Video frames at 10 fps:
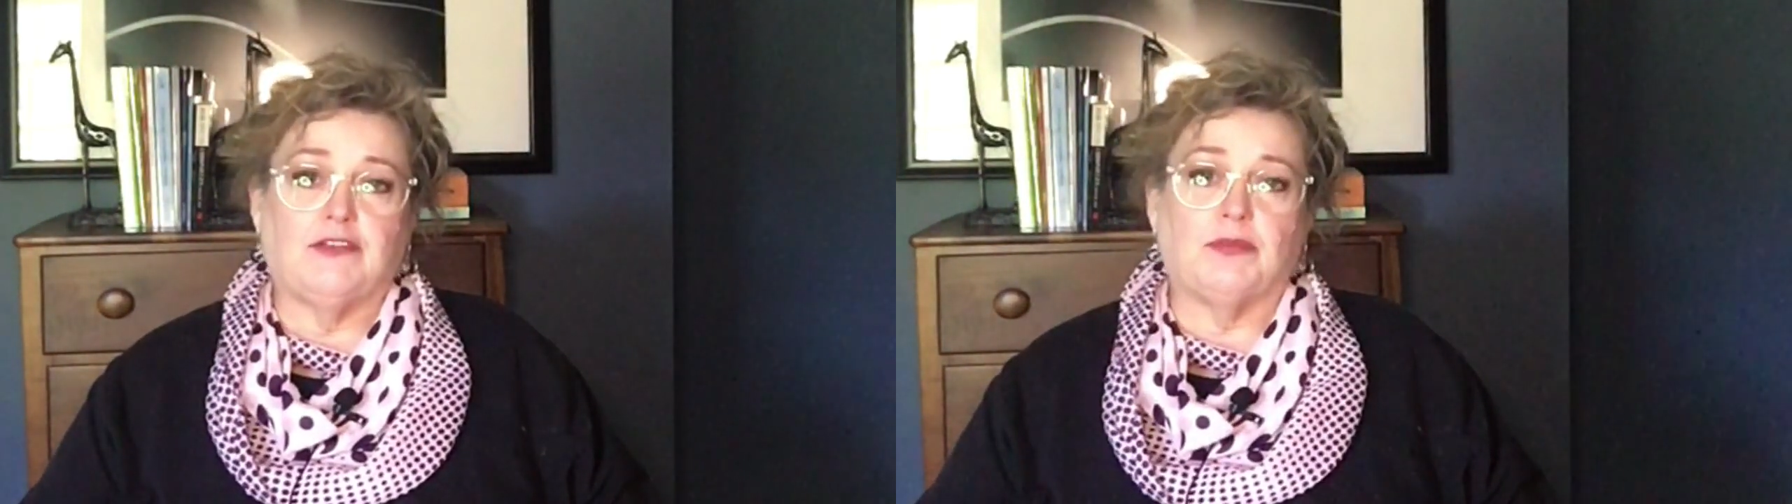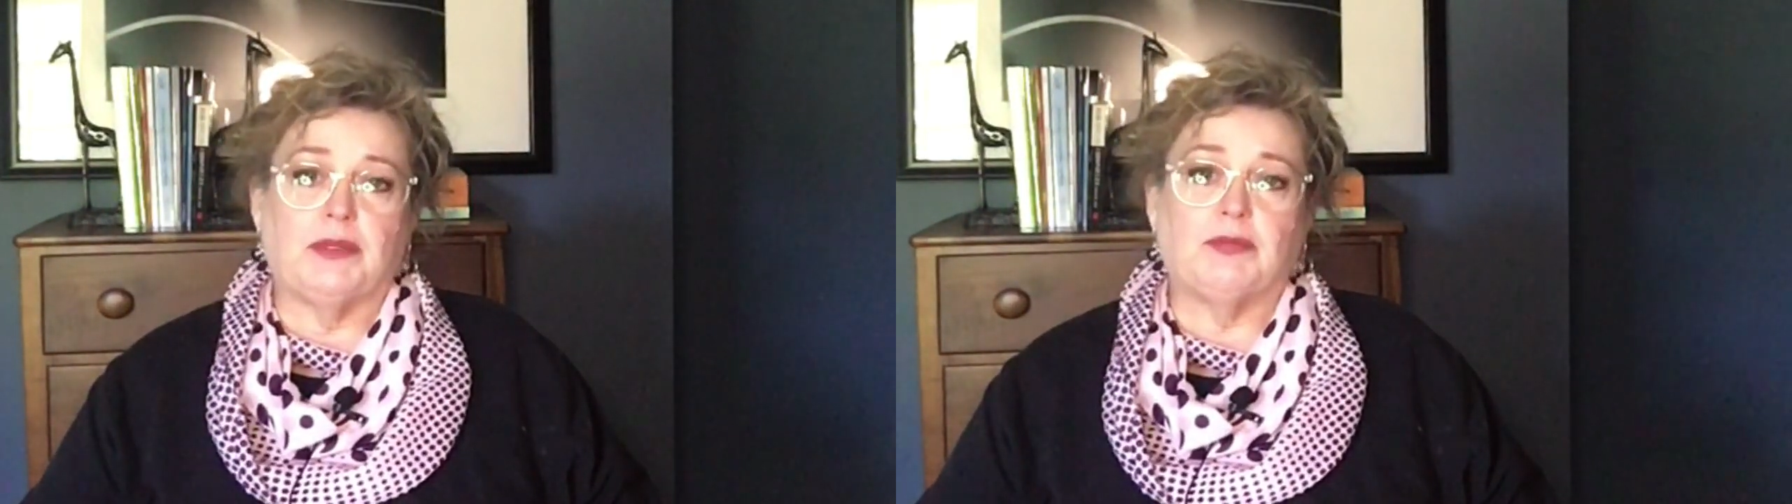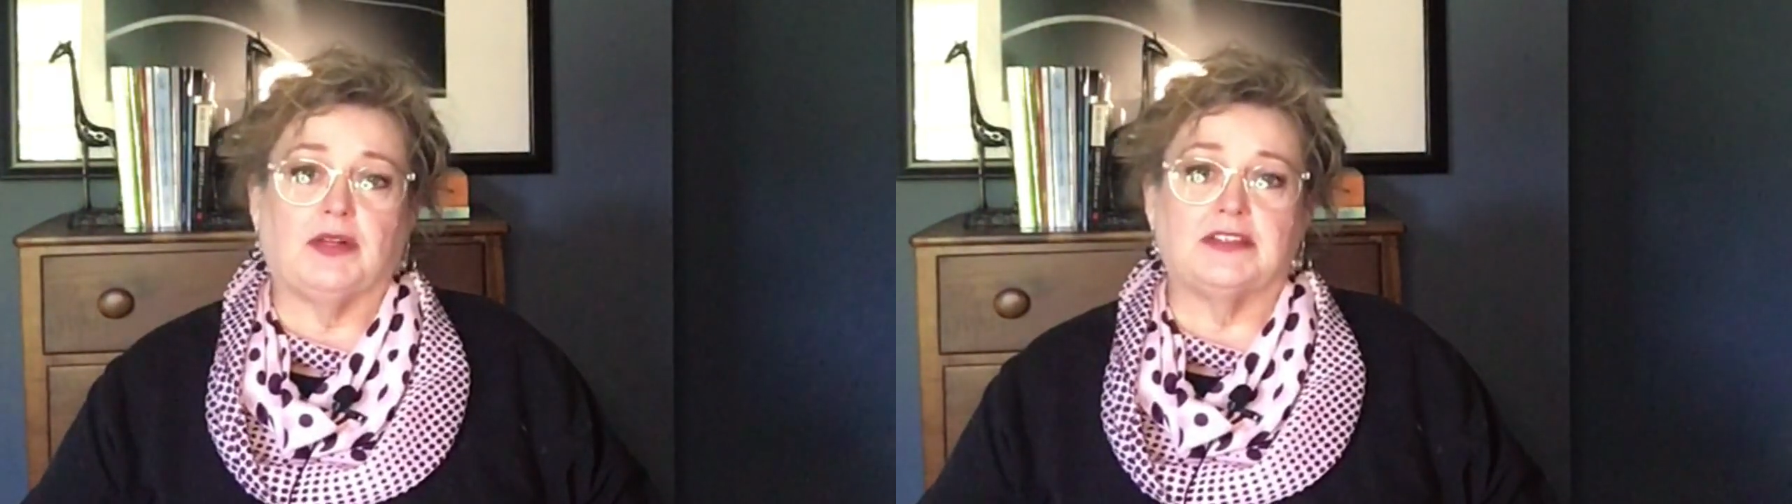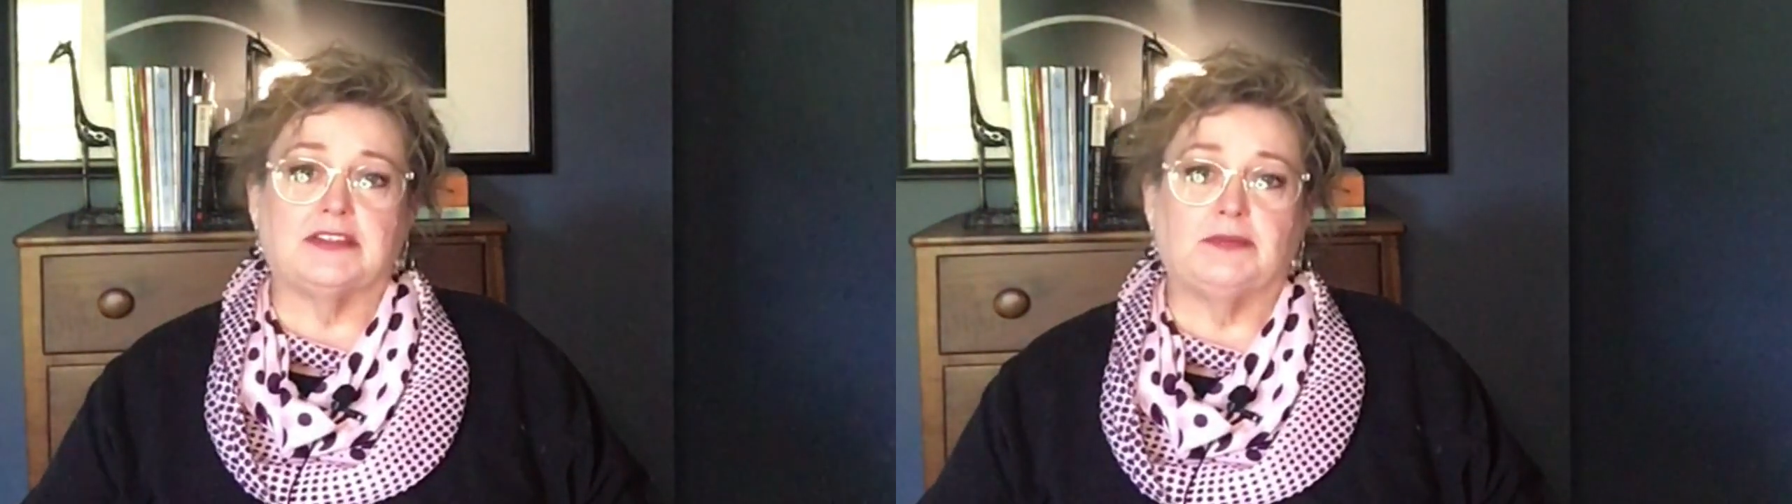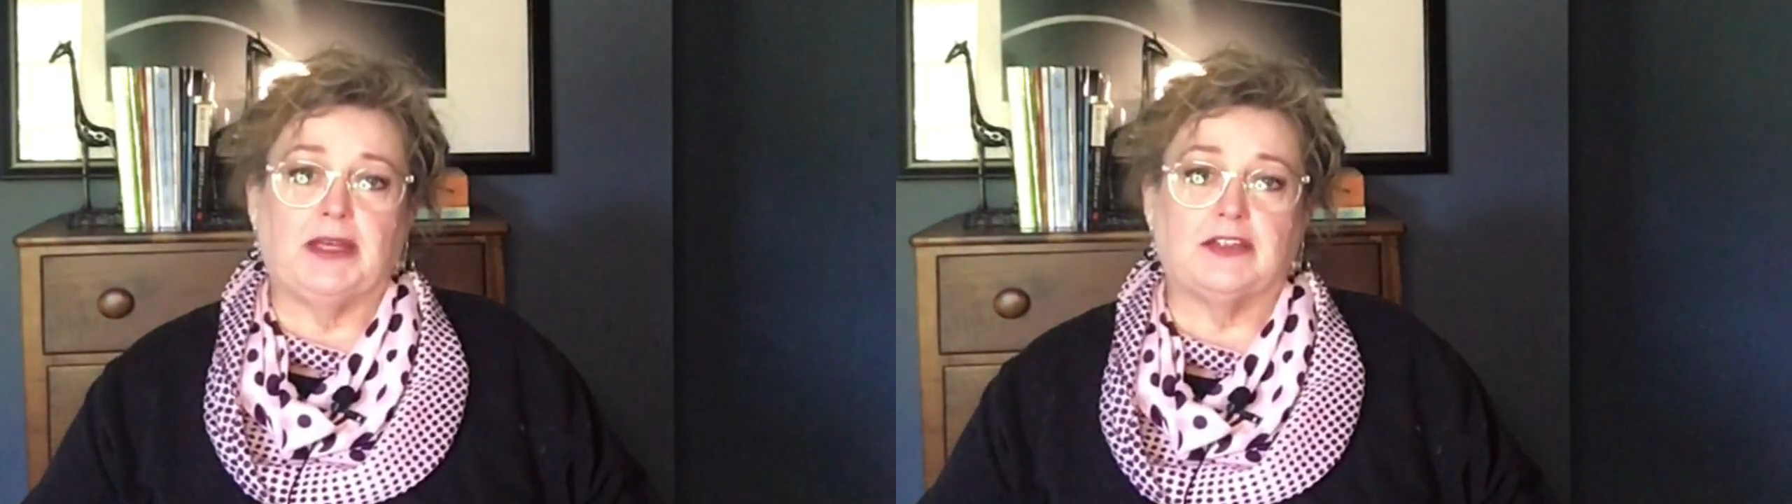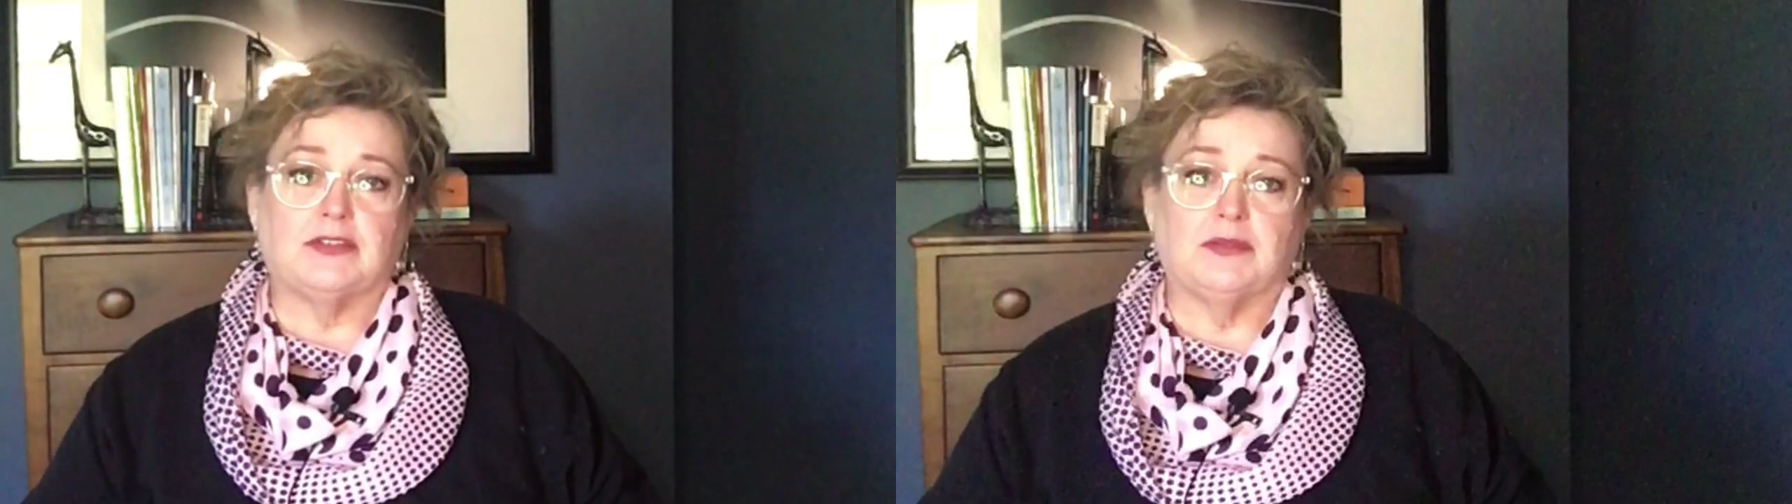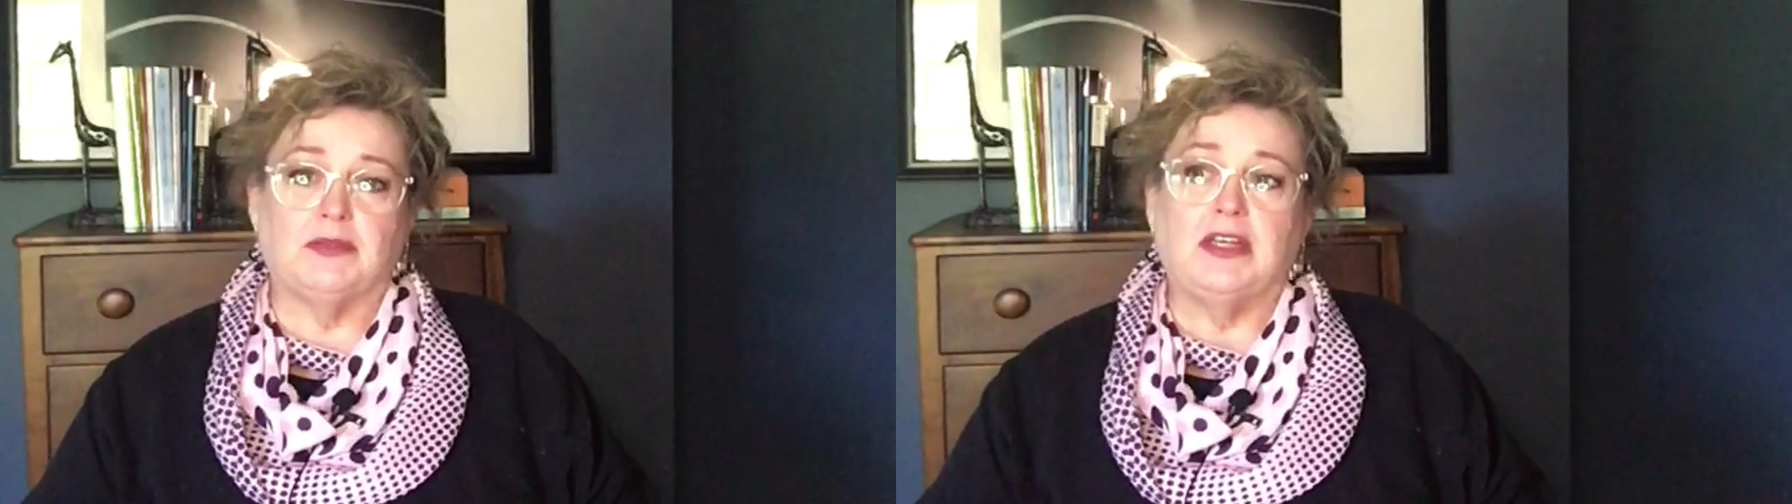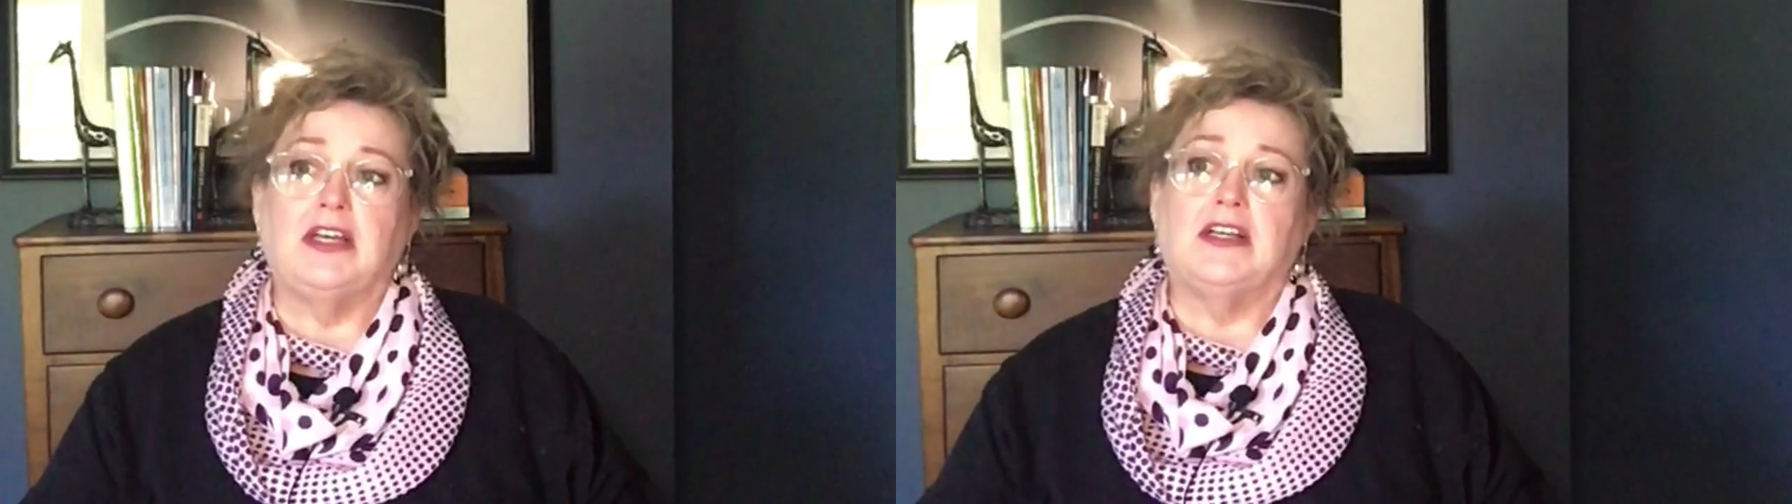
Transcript: for people on the spectrum.